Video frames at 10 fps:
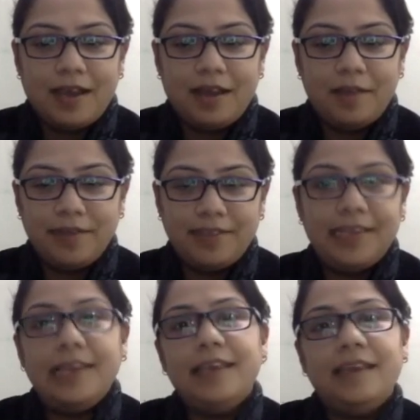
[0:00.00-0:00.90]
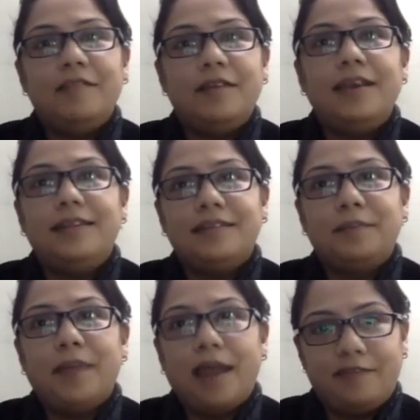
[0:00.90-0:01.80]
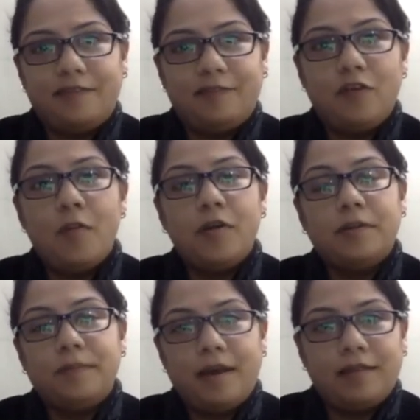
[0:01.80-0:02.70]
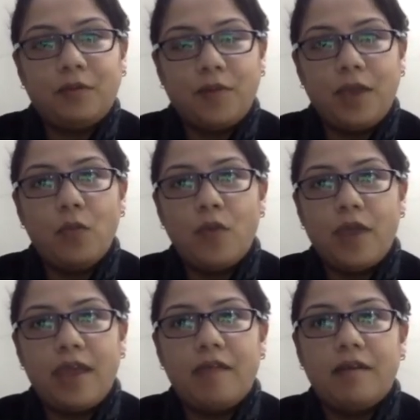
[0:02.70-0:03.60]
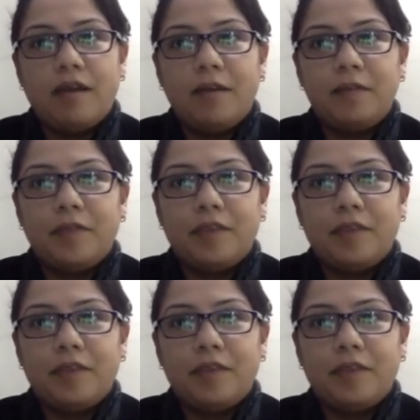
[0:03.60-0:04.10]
Basically, it's a platform or a pathway where a